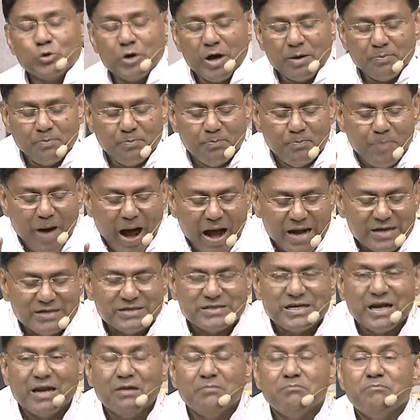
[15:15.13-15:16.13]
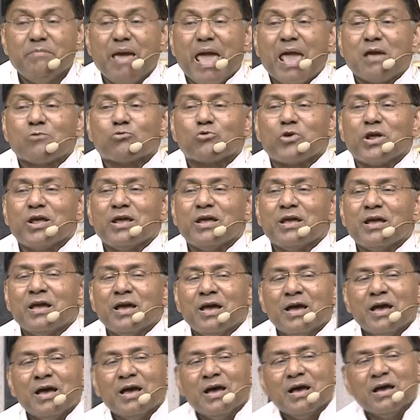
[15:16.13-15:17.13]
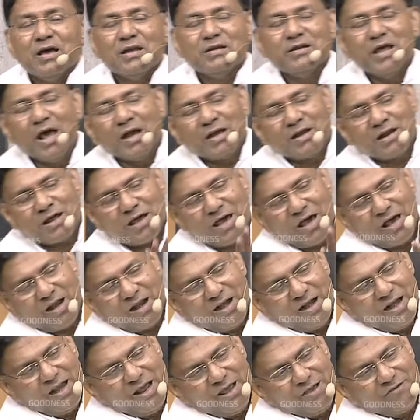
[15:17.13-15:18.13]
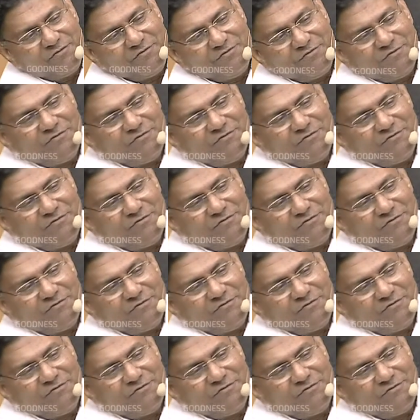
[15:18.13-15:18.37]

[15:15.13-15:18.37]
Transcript: abandon Mary, let her live.